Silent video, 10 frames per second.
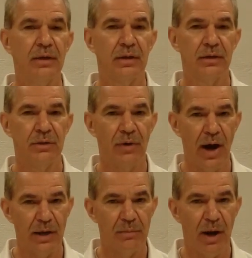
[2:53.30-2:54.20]

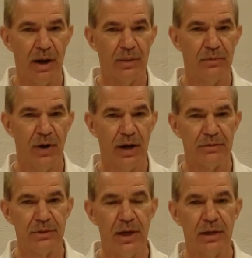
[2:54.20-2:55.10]
divided by the 5
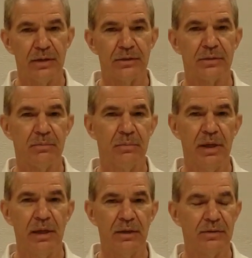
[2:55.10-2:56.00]
seconds
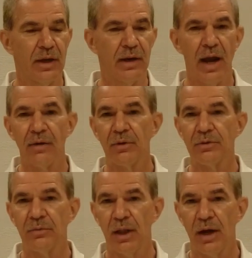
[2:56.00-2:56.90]
means an average
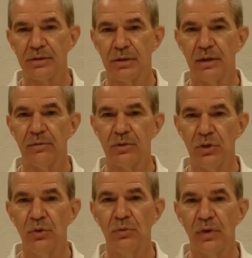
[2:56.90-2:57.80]
velocity of
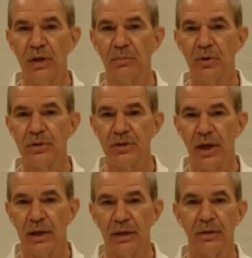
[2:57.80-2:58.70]
2 feet per
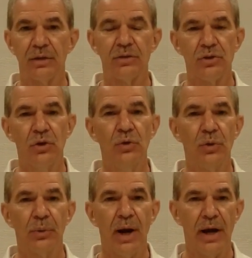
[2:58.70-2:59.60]
second to the
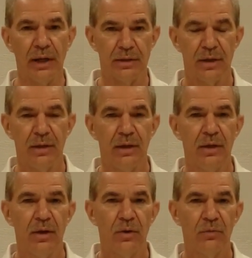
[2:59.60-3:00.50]
right.
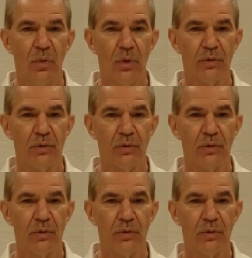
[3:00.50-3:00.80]
For